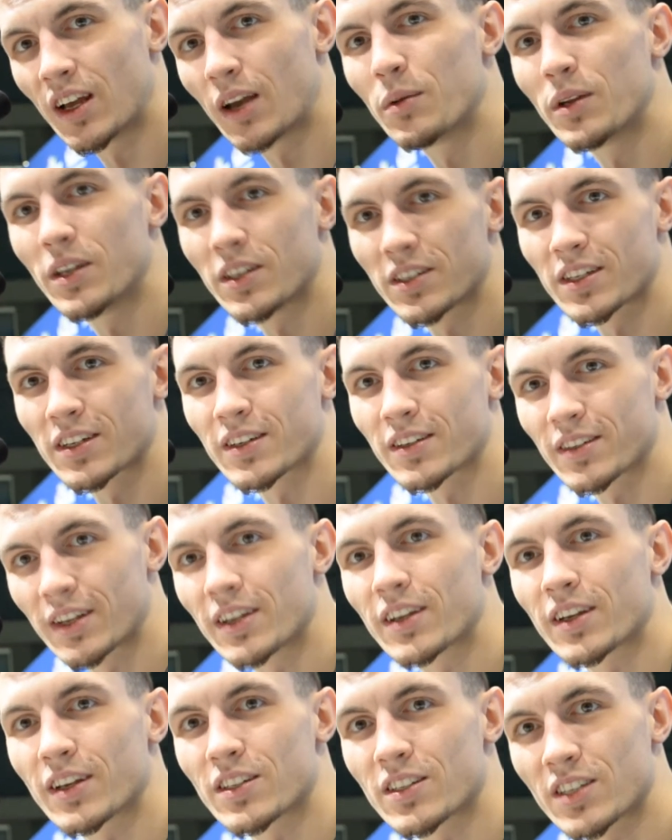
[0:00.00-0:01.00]
I mean, it's
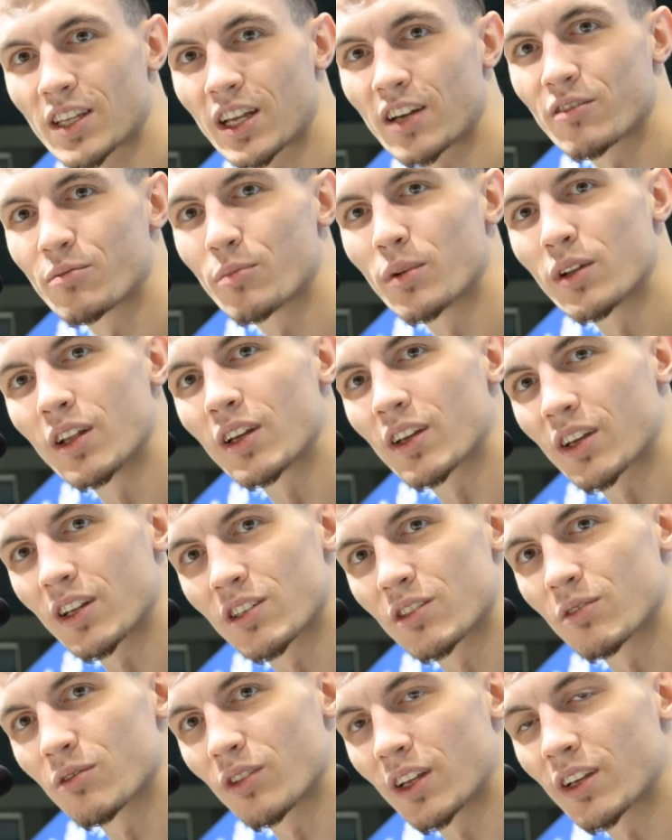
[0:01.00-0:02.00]
like it's tough, but like
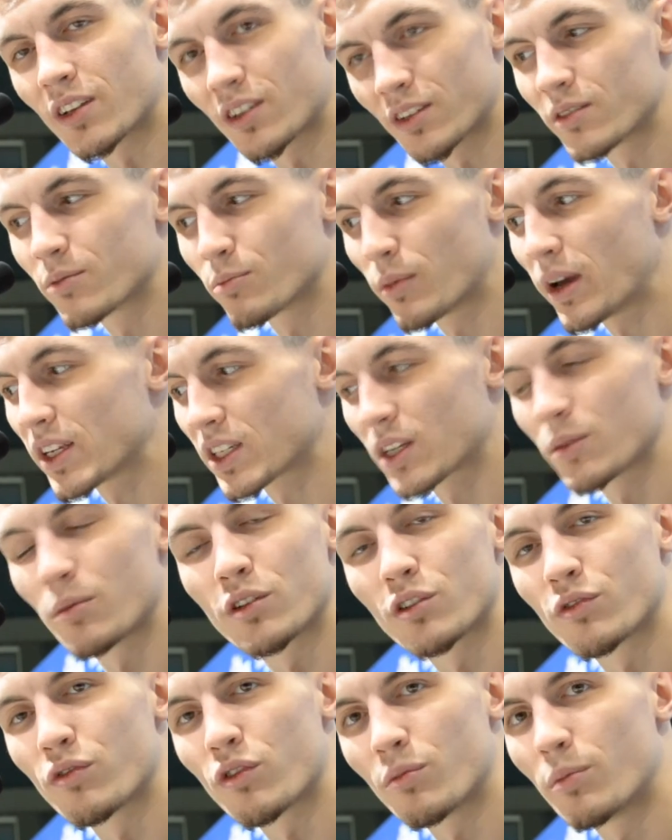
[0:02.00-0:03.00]
it's like basketball
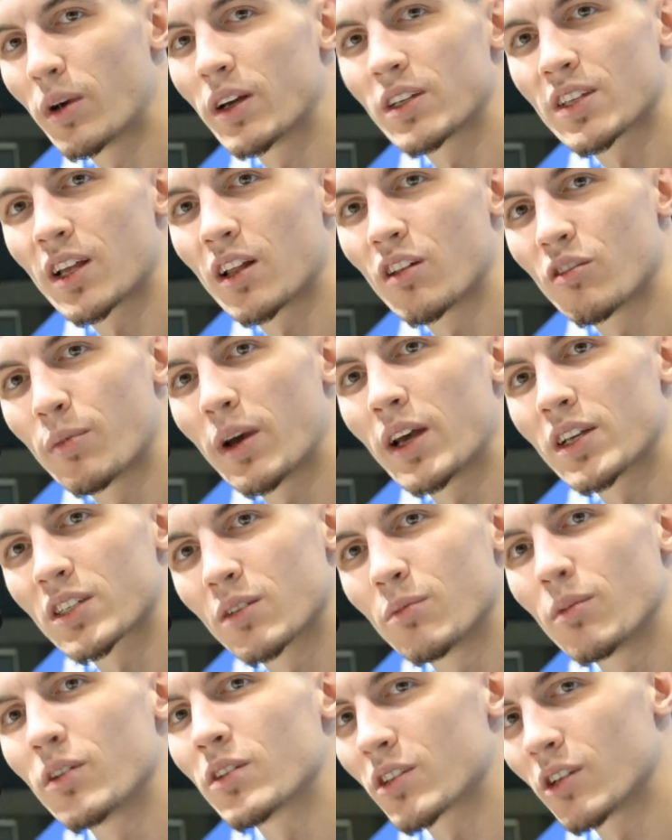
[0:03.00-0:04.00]
is my style of
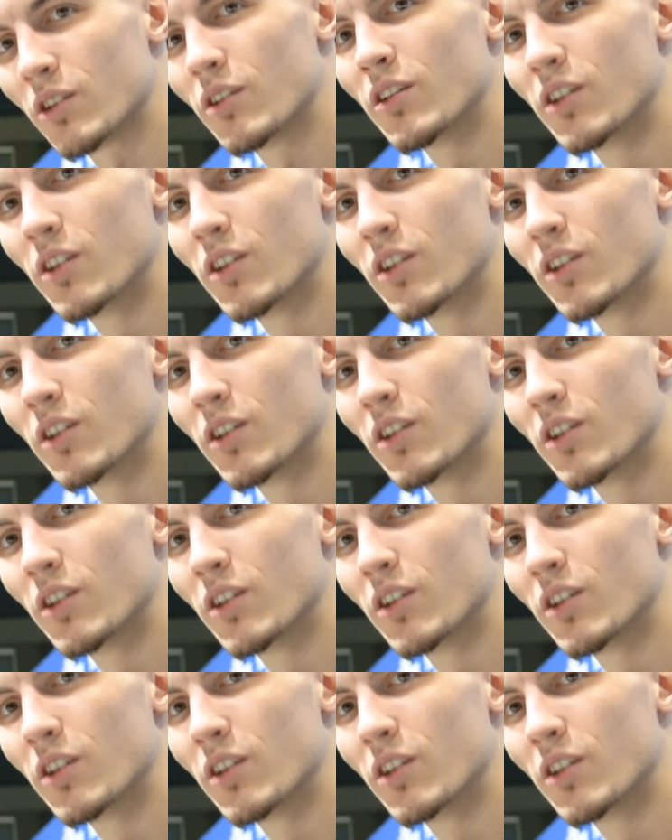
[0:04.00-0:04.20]
basketball. So.